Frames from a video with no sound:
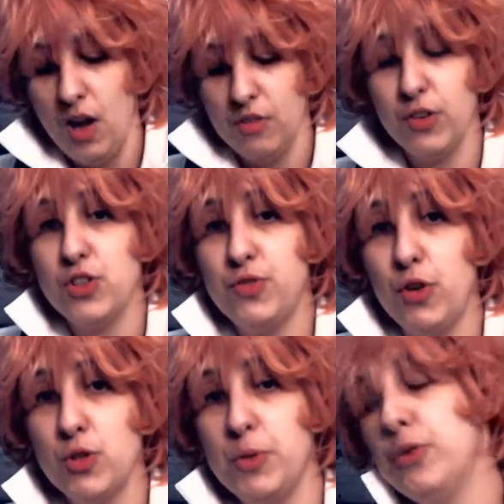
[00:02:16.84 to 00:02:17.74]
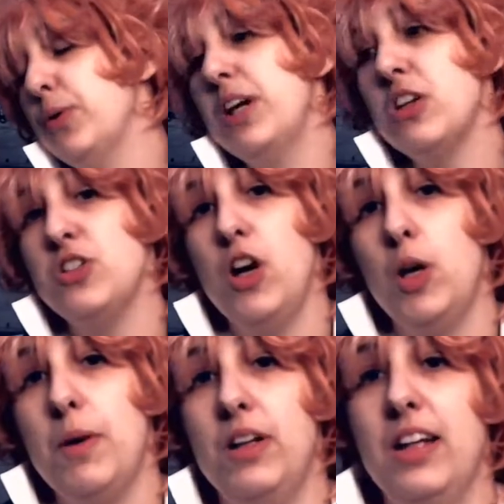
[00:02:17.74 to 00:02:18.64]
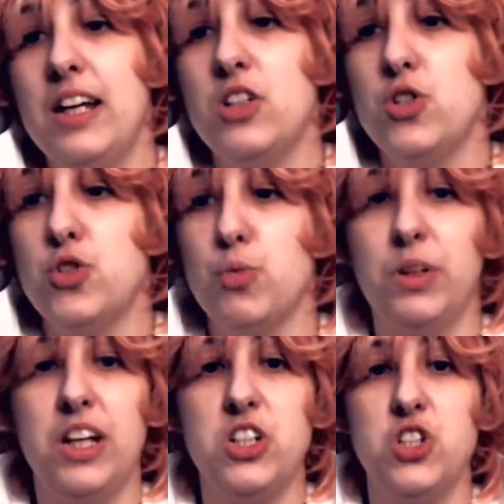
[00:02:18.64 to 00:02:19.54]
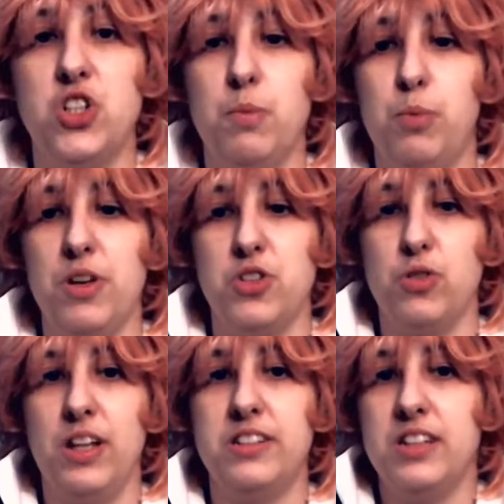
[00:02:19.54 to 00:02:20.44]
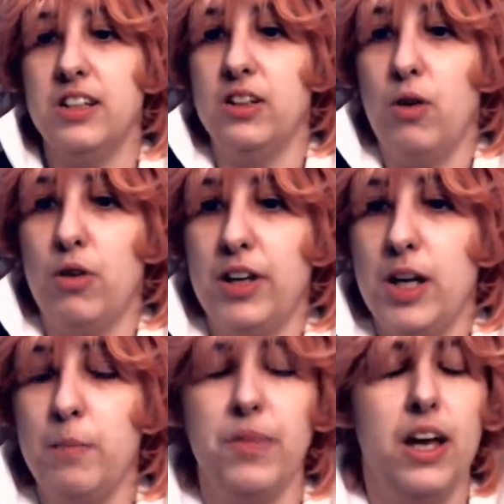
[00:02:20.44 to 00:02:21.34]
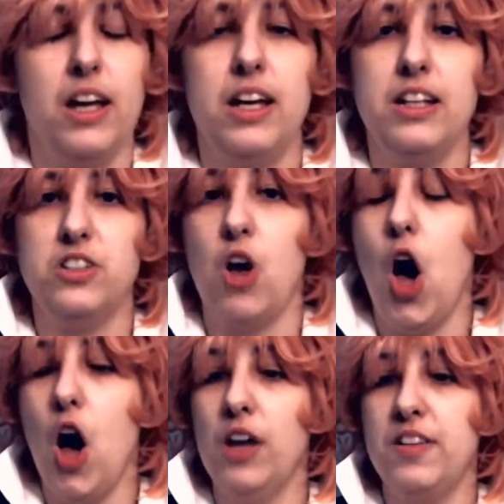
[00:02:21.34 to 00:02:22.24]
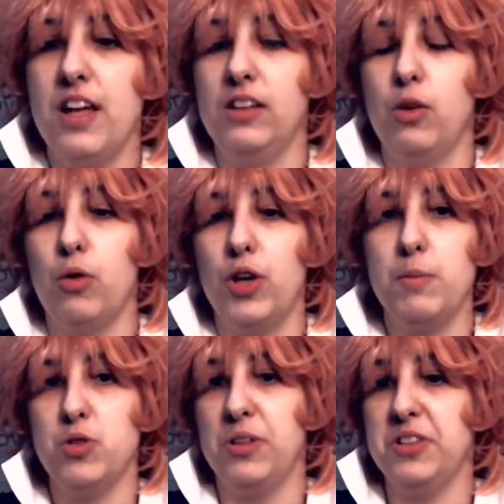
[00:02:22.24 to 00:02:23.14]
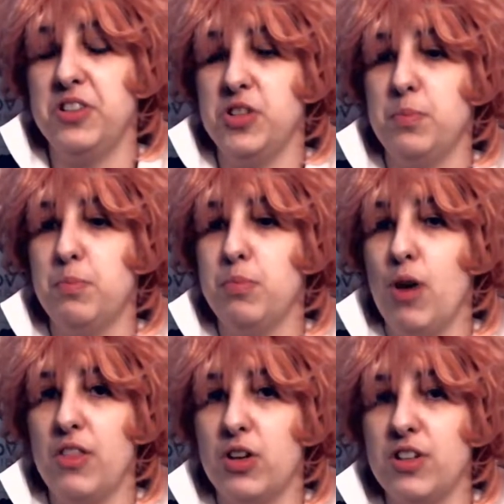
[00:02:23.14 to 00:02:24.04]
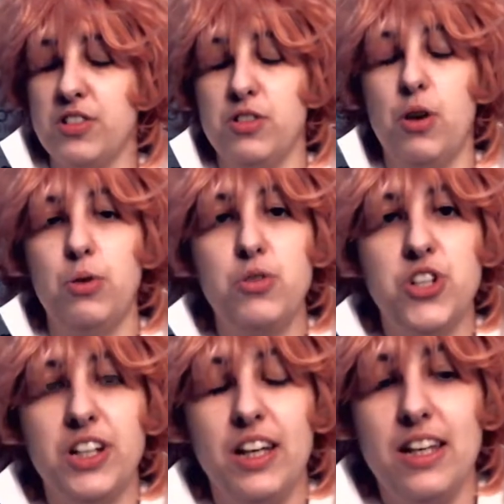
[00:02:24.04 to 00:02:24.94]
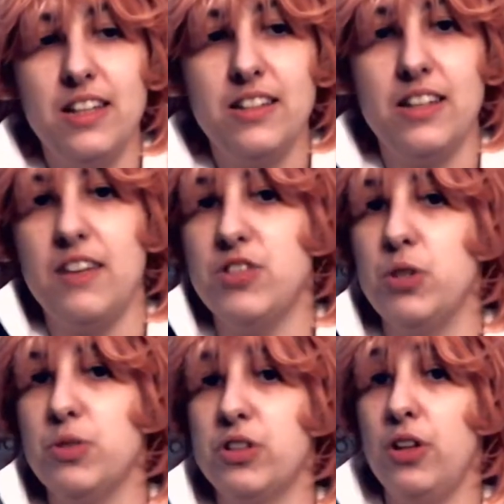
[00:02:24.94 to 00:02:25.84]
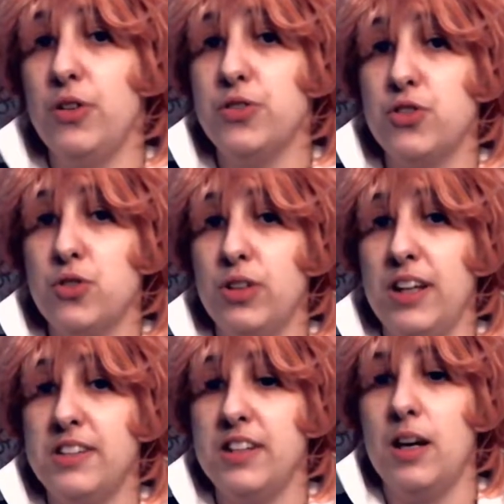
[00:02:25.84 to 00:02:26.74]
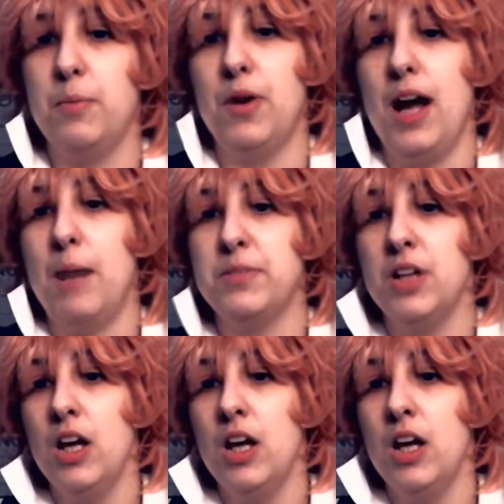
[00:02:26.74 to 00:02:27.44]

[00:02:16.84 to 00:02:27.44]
First and foremost, we're here to talk about Elena's relationship with Strelitzia and Lauriam. It's odd that Lauriam, Strelitzia's brother, doesn't know who she is. If she was close to Strelitzia, perhaps